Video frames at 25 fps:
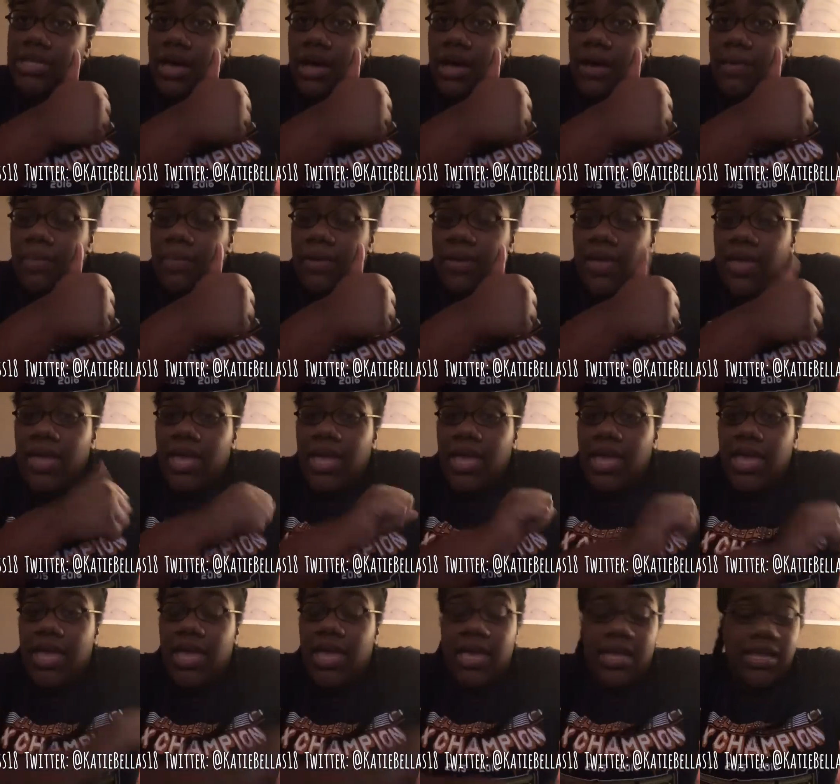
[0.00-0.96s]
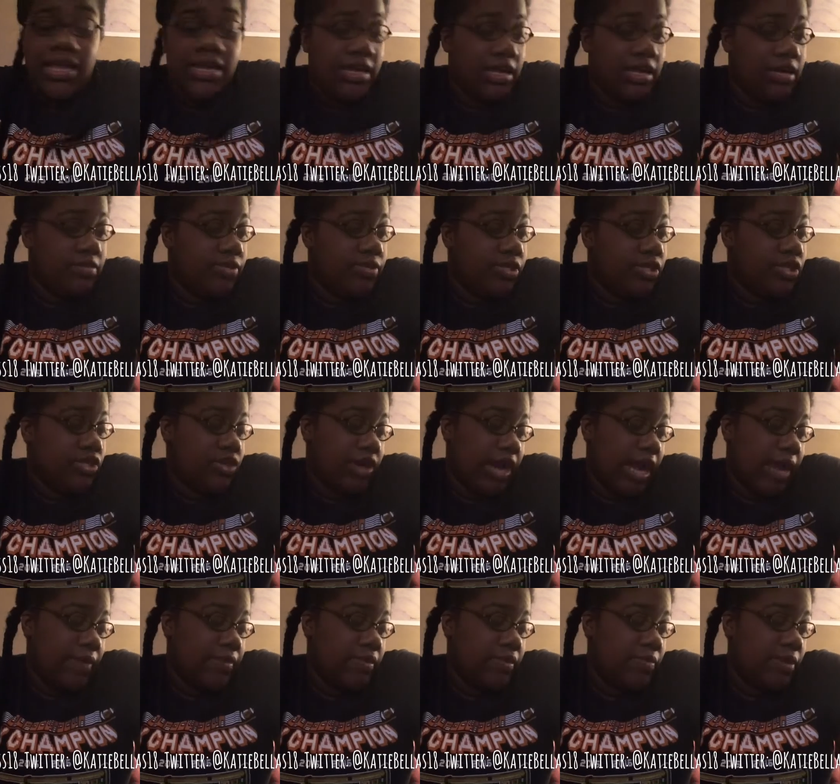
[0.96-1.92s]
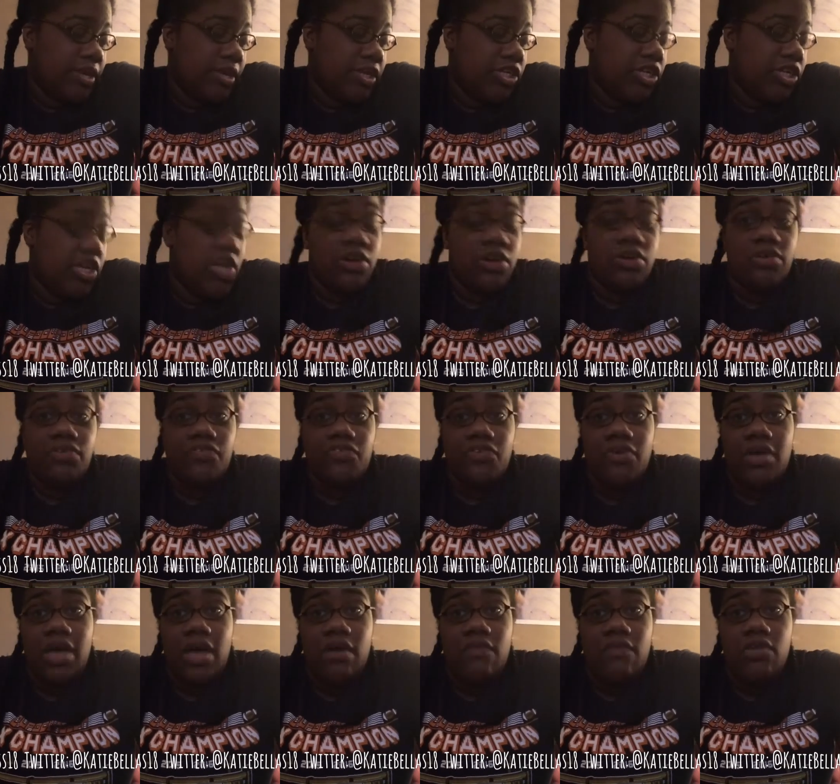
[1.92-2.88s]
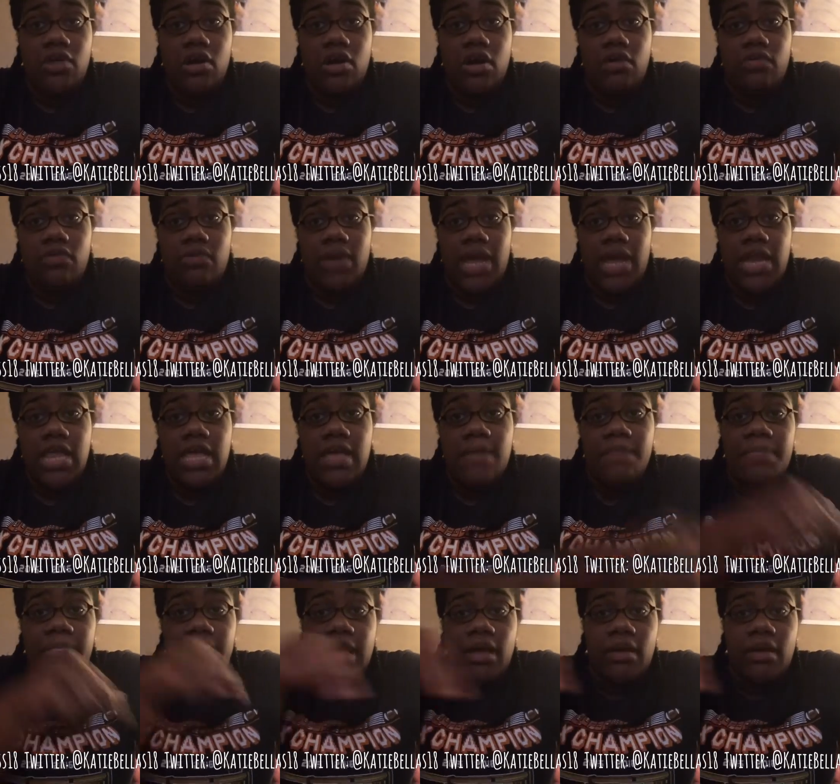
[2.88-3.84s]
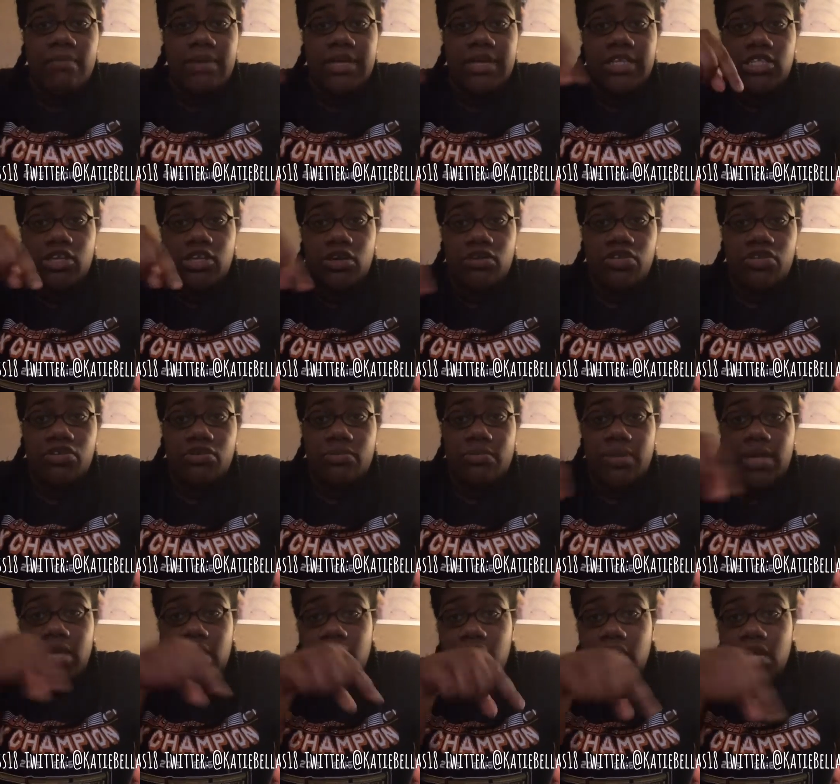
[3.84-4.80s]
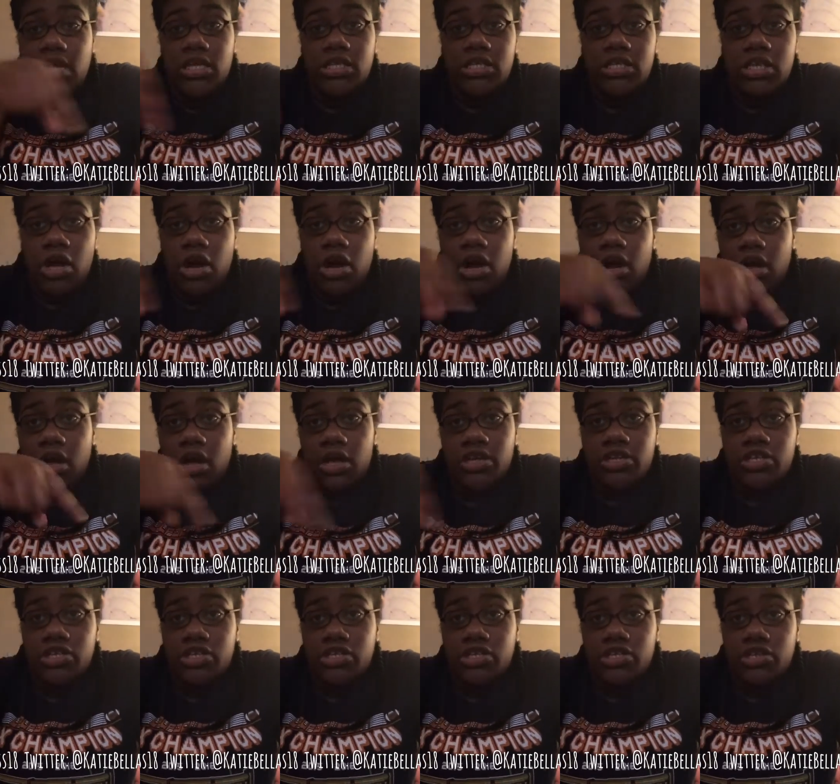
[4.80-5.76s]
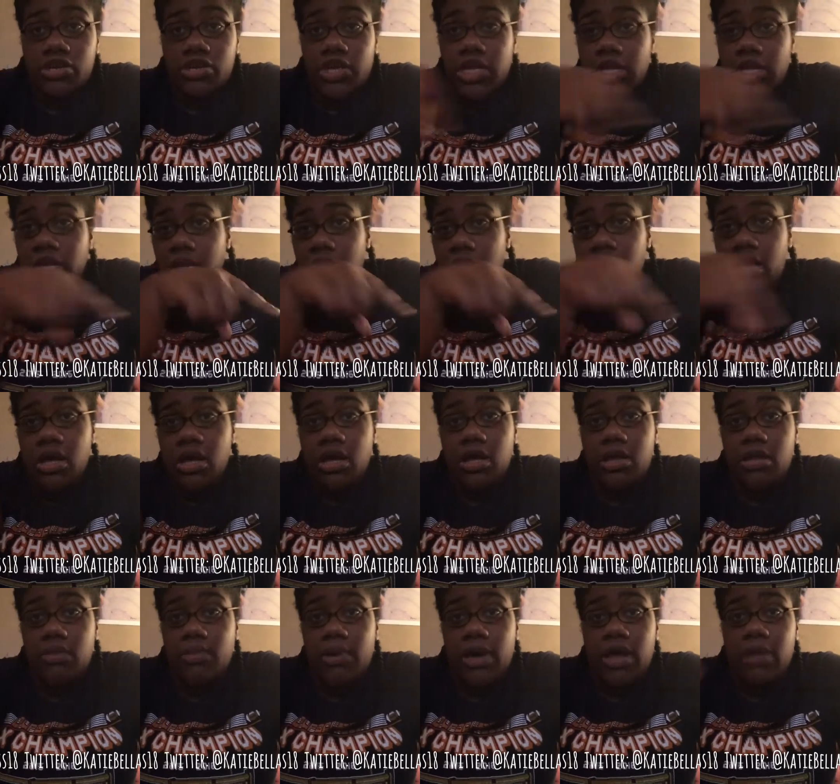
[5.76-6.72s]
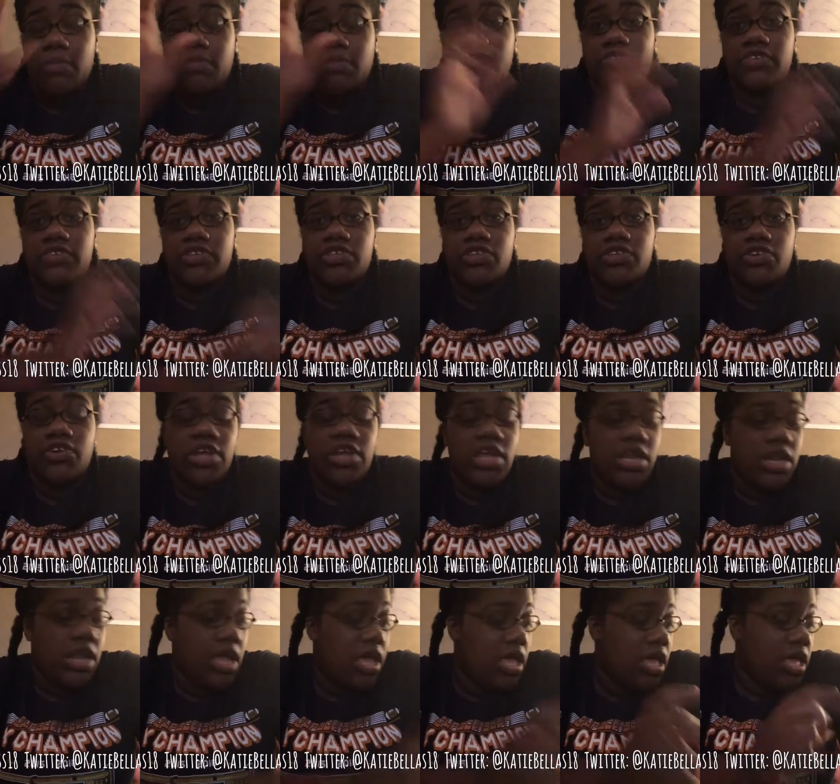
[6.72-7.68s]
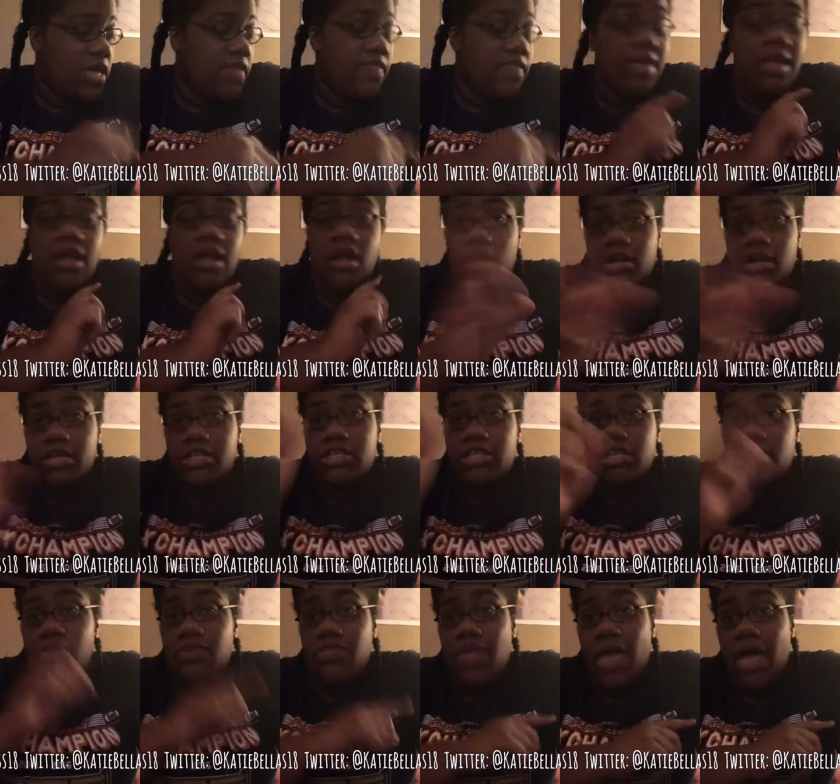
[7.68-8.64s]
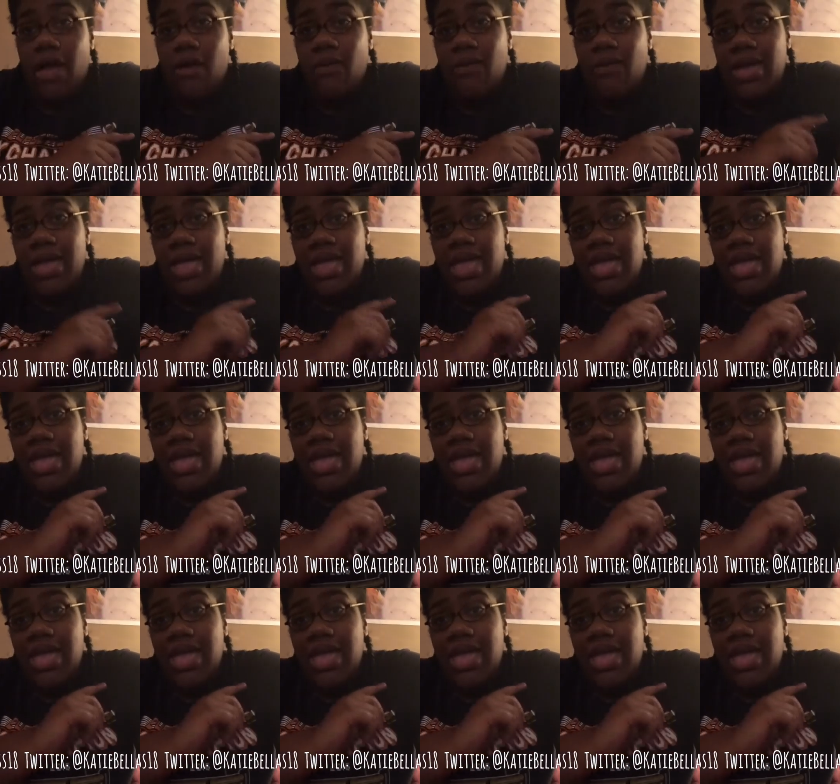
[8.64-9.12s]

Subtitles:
up and subscribe to my channel if you haven't already. My social medias are on the screen, on the bottom of the screen, and they are also that way